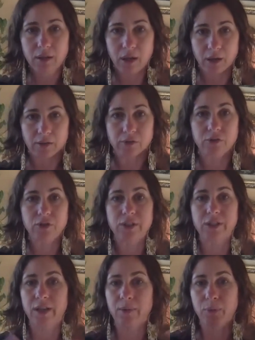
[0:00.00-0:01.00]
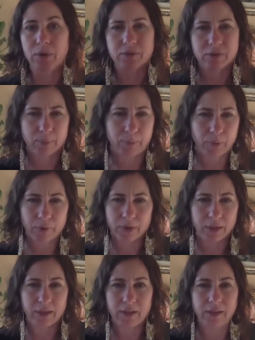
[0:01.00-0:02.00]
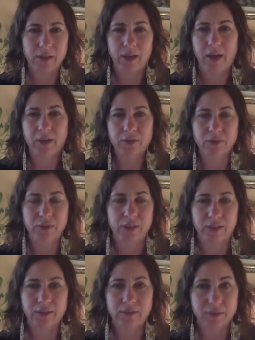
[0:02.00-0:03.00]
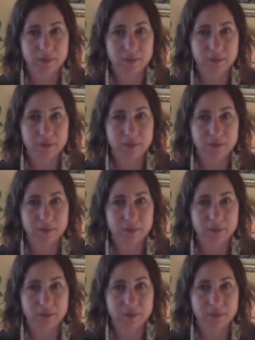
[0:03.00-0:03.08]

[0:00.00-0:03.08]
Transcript: energy and where support and healing actually lives.